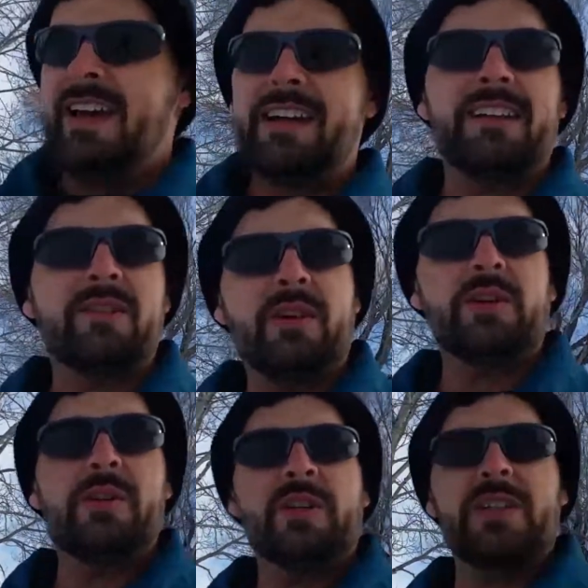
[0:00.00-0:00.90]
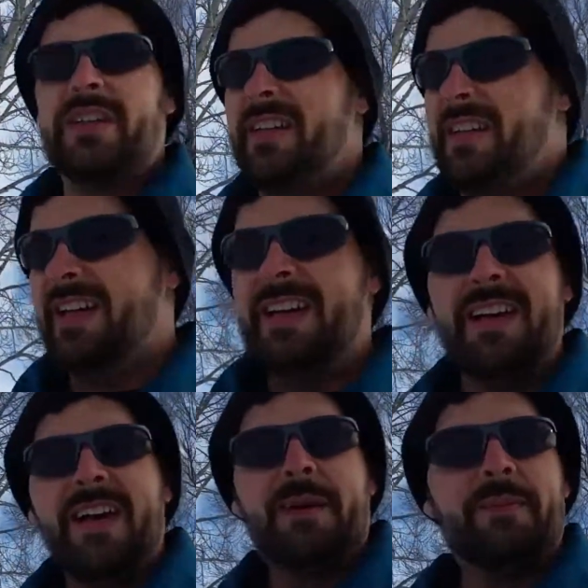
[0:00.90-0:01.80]
I got a little cold earlier.
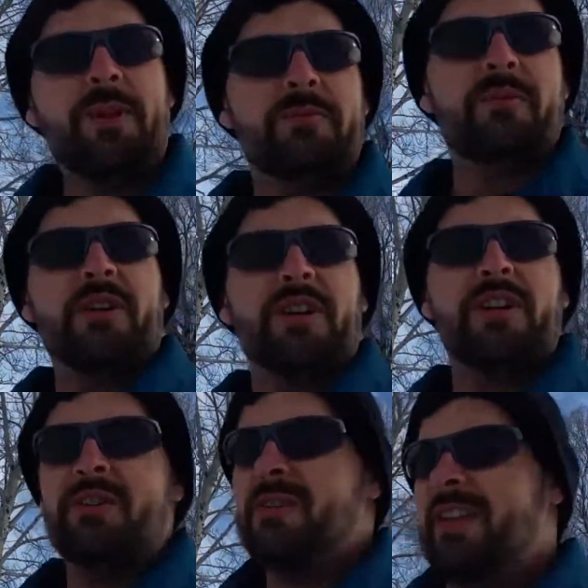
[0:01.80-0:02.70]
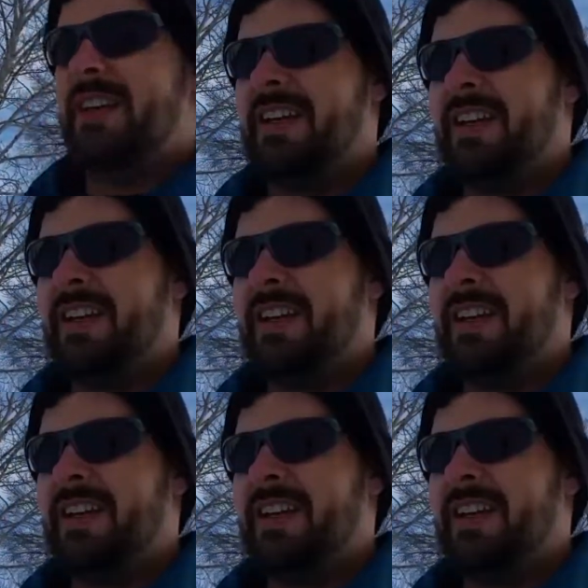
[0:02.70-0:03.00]
I put on more clothes.